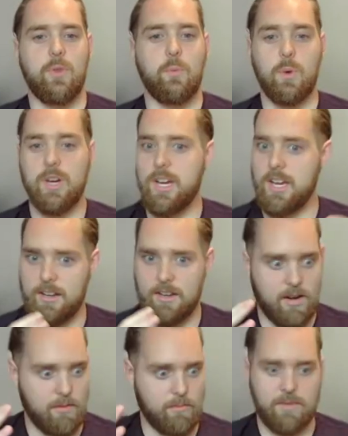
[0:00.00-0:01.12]
One
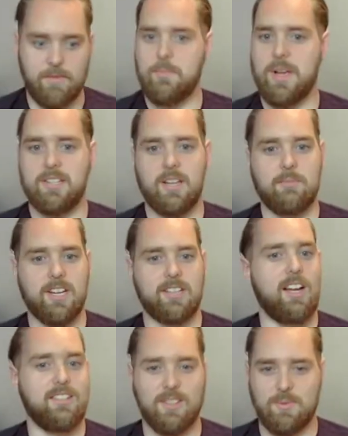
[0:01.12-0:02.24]
of our best subject
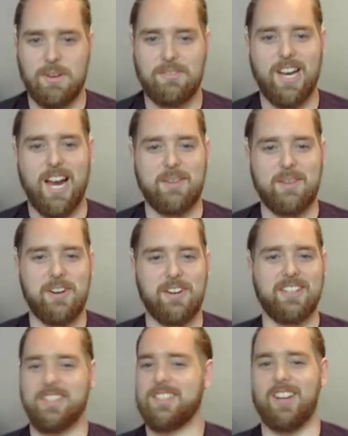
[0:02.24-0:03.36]
lines, as we've chatted about,
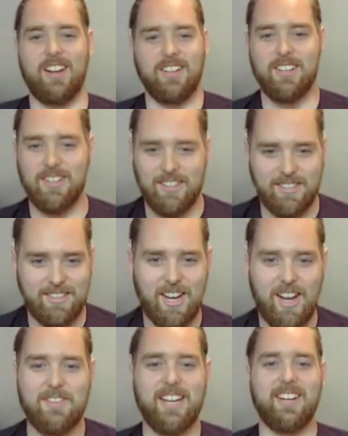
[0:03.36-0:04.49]
is saw your
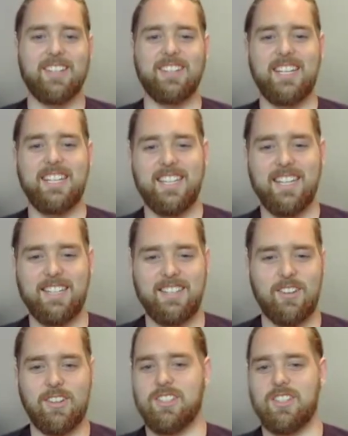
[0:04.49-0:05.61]
comment on LinkedIn,
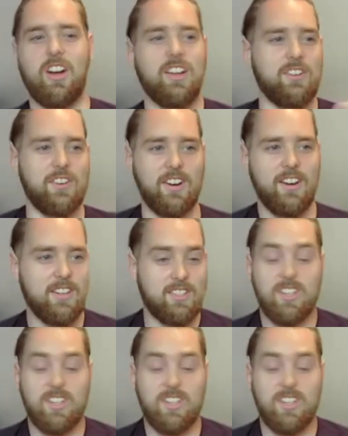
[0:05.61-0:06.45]
or saw you